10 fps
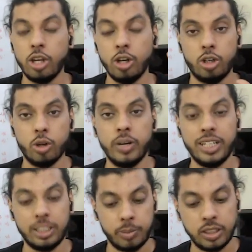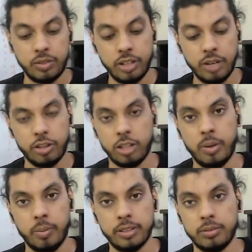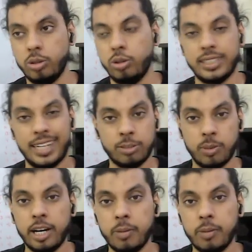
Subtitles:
You do it specifically for the members. You design a small